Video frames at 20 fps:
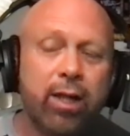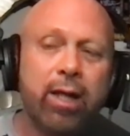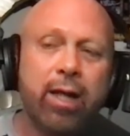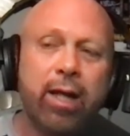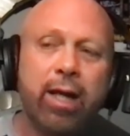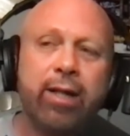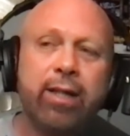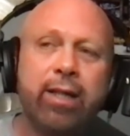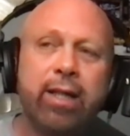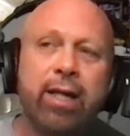
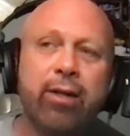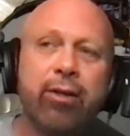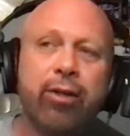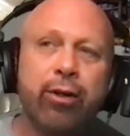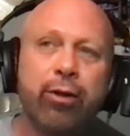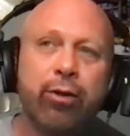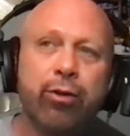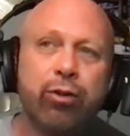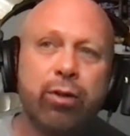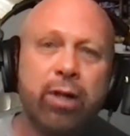And yet
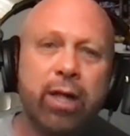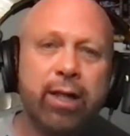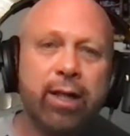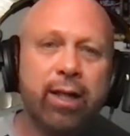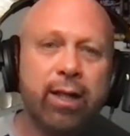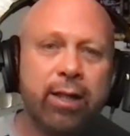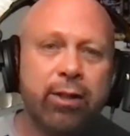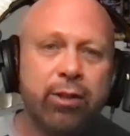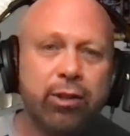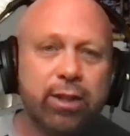they're trying to
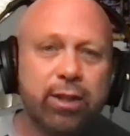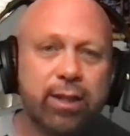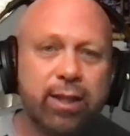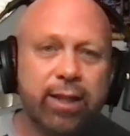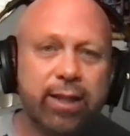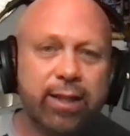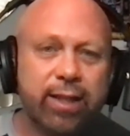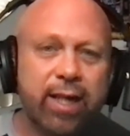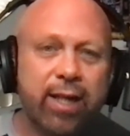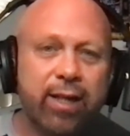
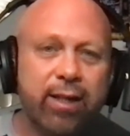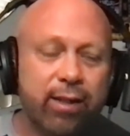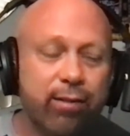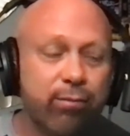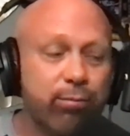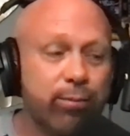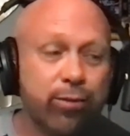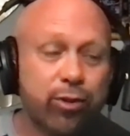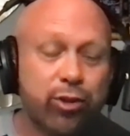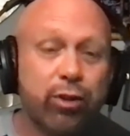legislate that
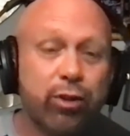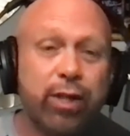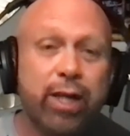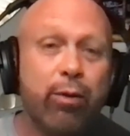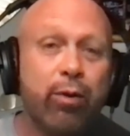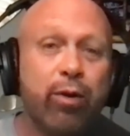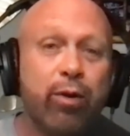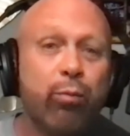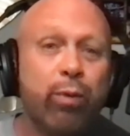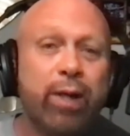so
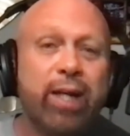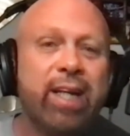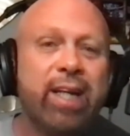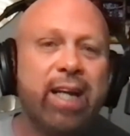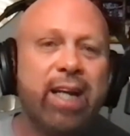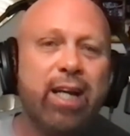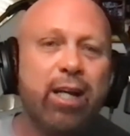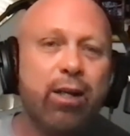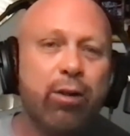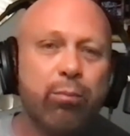that we
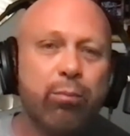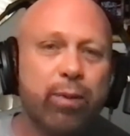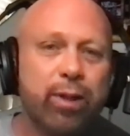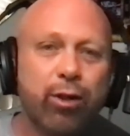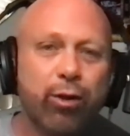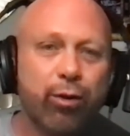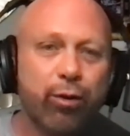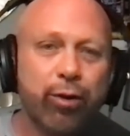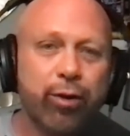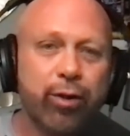can't be
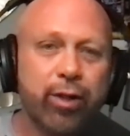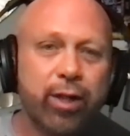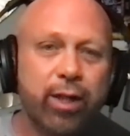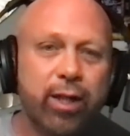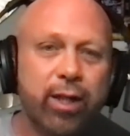heard.